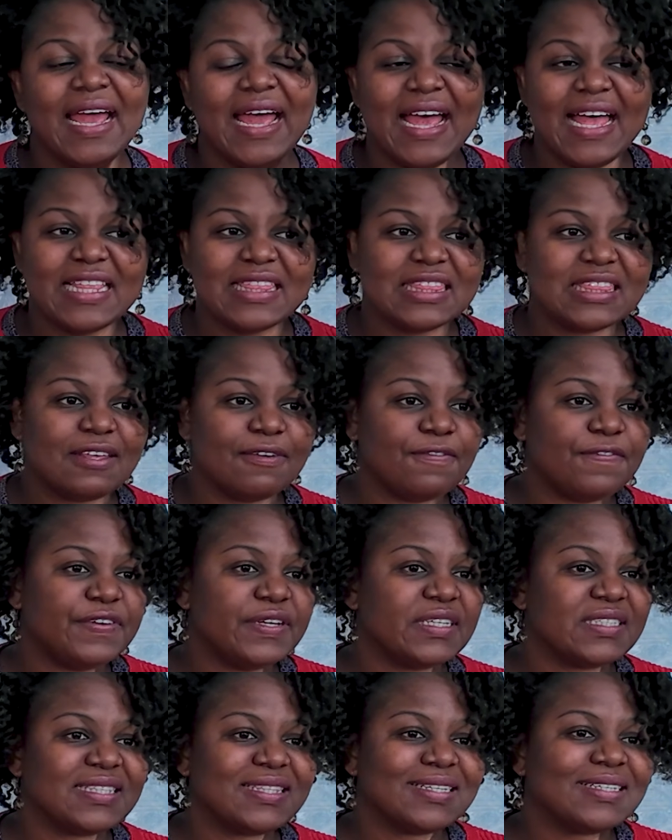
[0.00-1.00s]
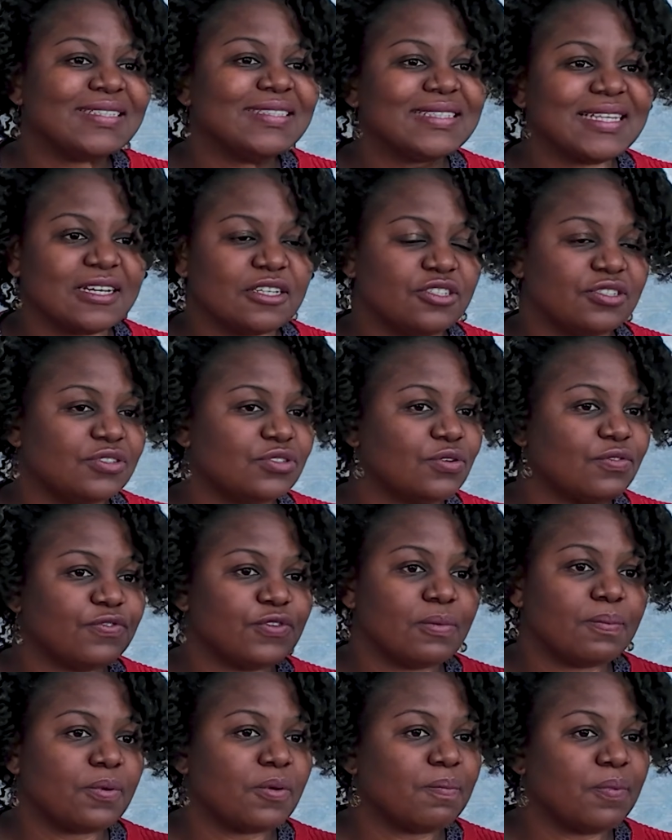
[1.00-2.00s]
and the first 3 sections of
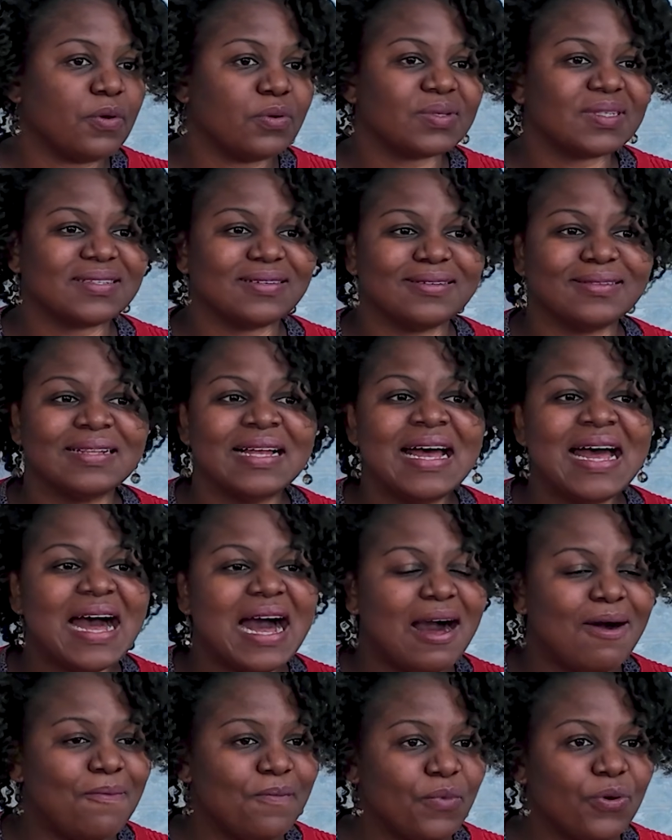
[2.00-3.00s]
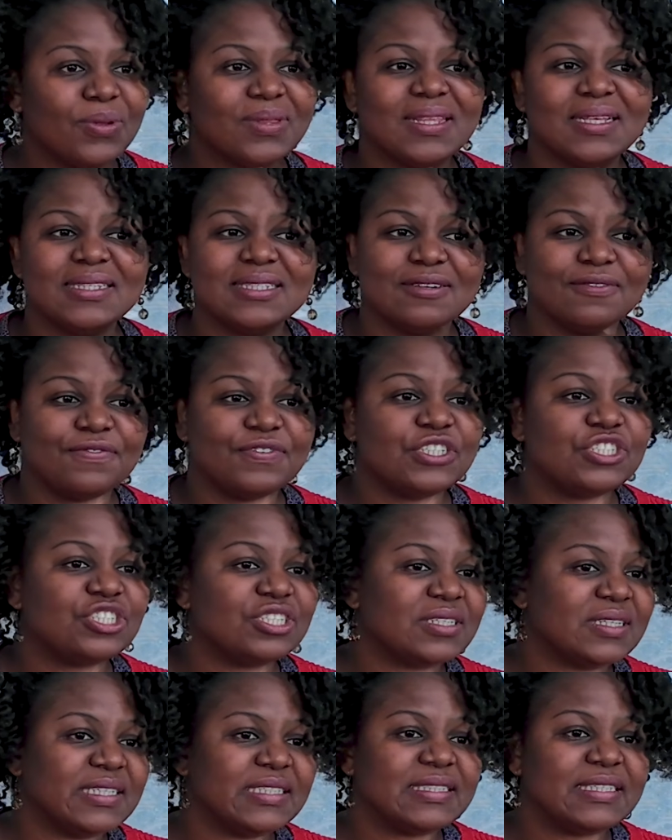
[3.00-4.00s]
your proposal are more than
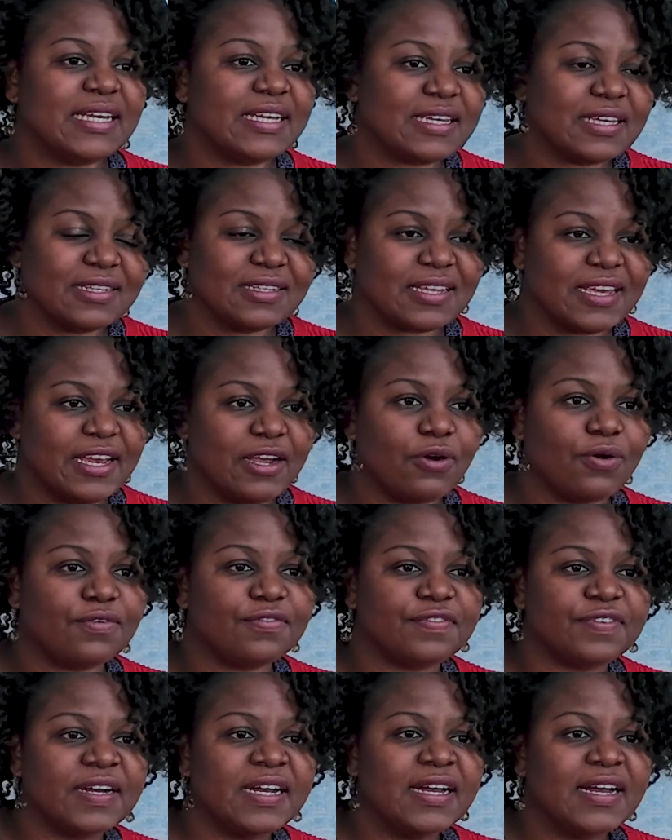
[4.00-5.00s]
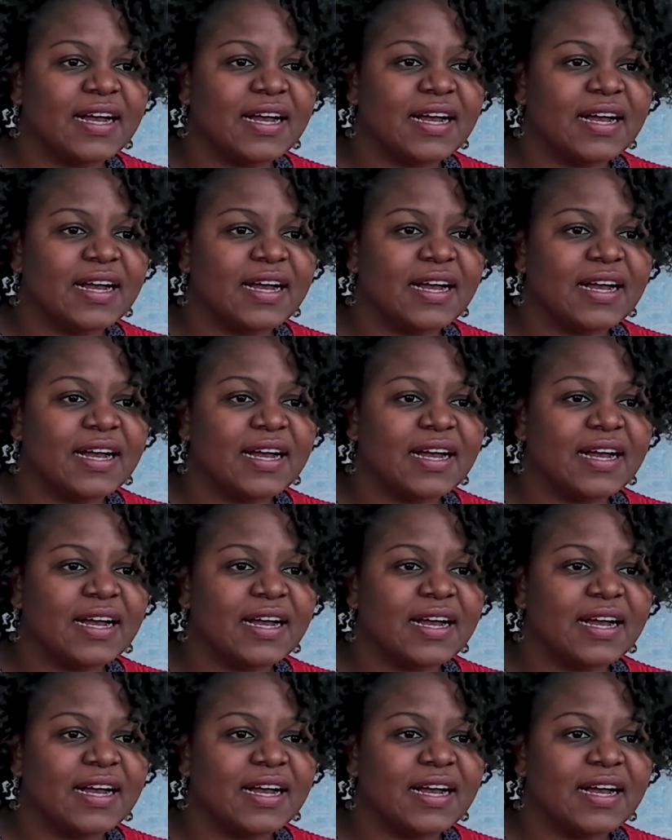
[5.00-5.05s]
sufficiently taken care of.